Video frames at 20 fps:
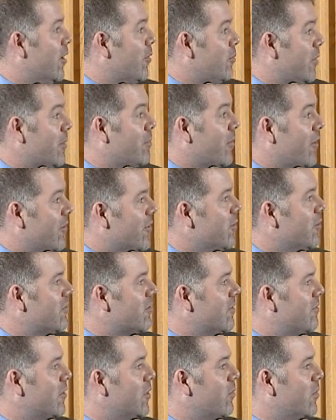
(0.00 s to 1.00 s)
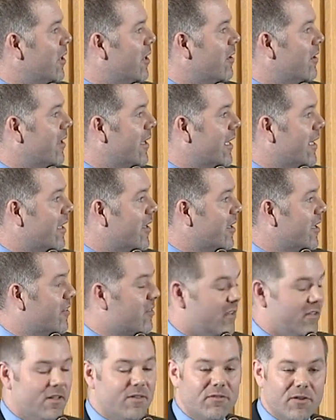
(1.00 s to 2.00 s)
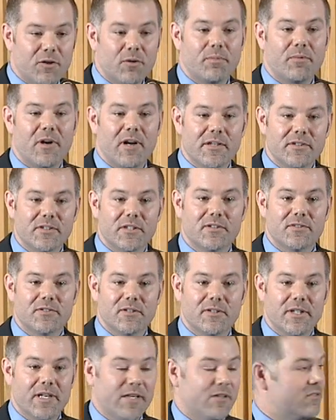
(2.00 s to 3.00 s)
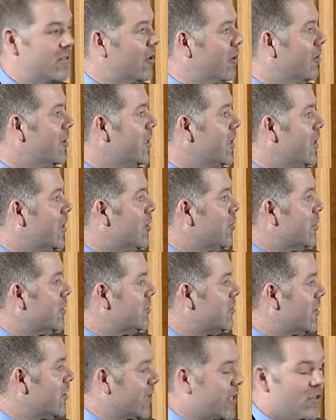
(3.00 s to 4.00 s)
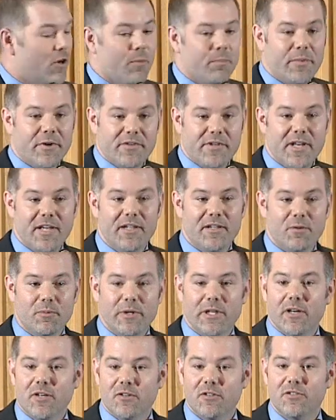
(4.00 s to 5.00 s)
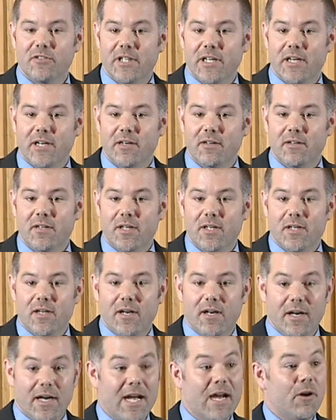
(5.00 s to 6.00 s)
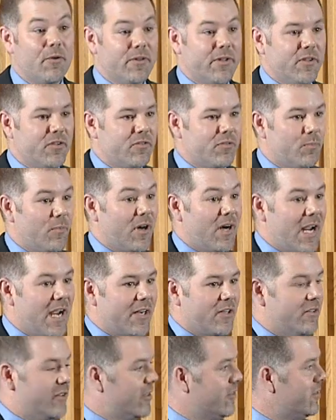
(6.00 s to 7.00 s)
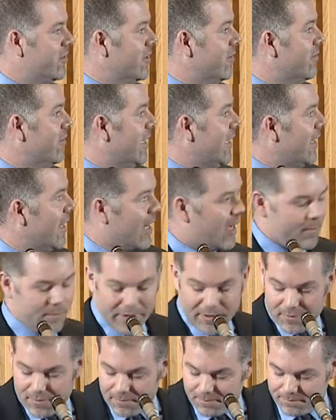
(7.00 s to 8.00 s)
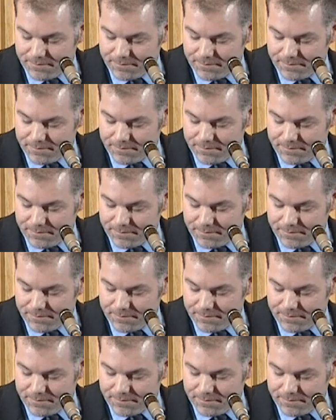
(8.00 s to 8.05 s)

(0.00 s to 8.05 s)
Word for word: reproduce, if you will, and it's a difficult process, okay? So we certainly don't pretend that we understand how this miraculous event happened.